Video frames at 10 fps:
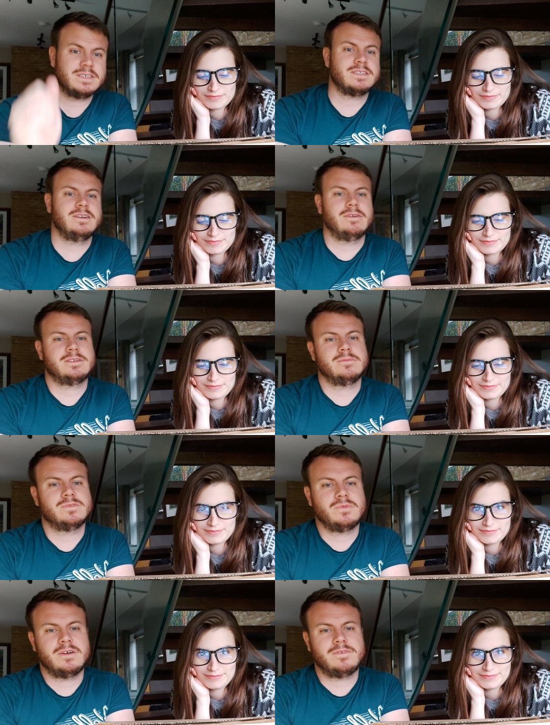Speaker 1: Disney items
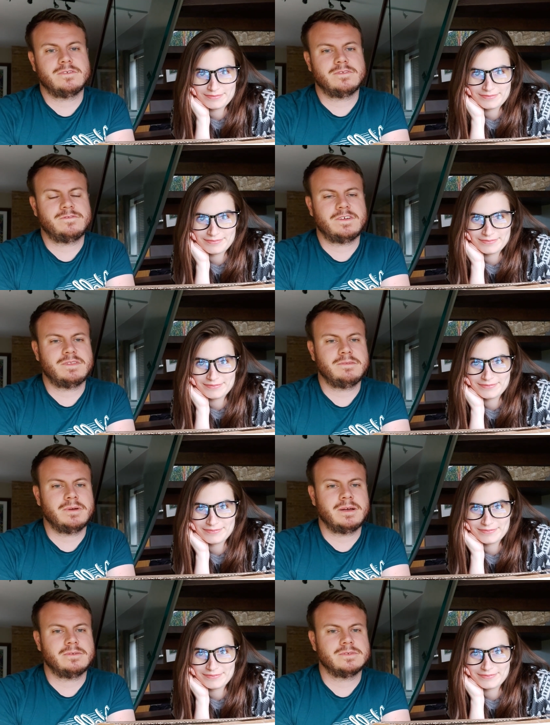worth over
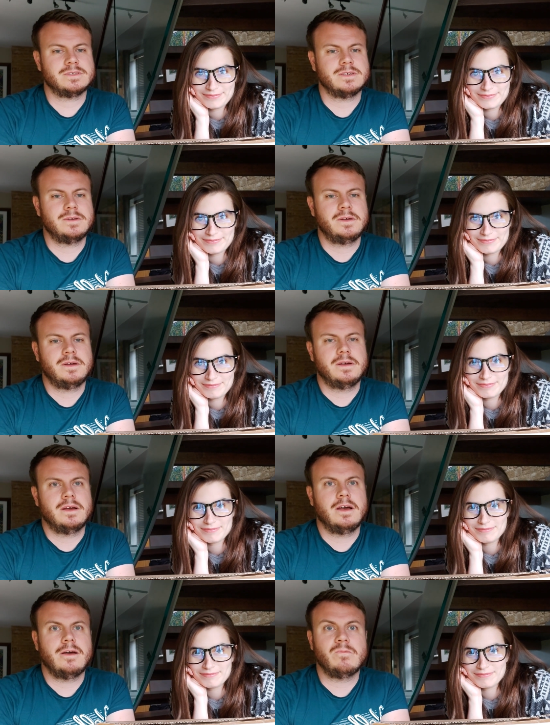£50.
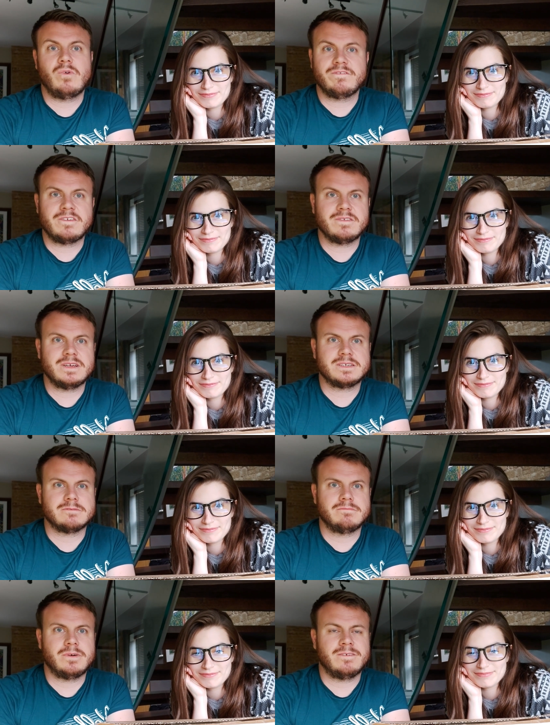Um, one thing that is
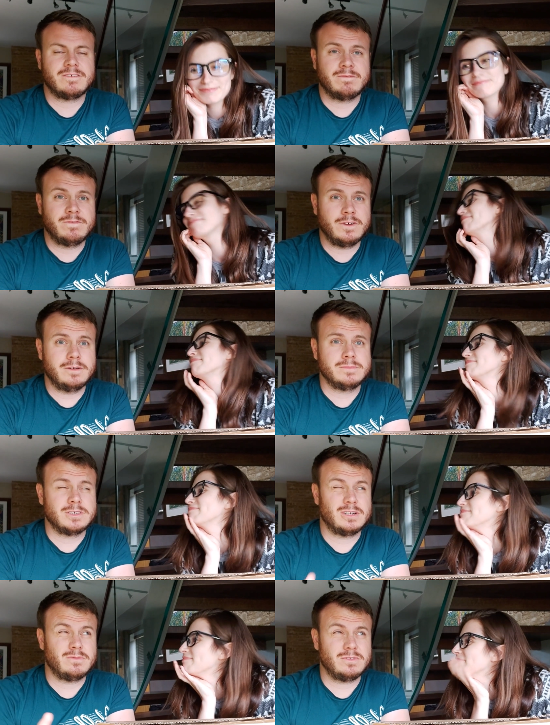
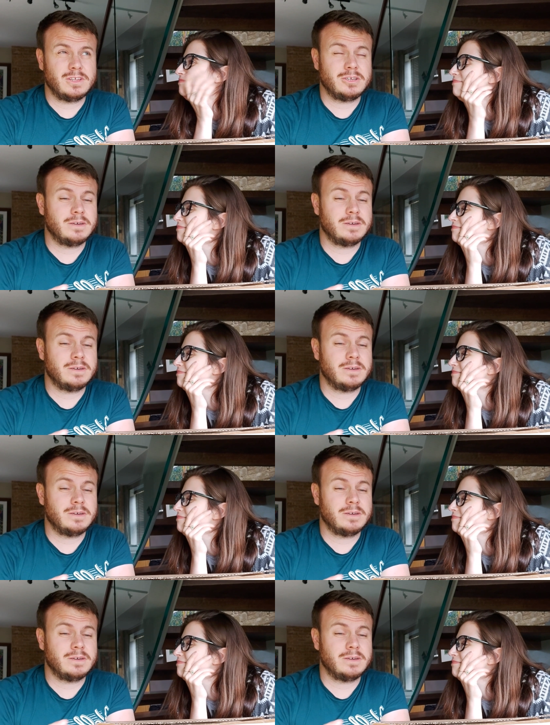confirmed that you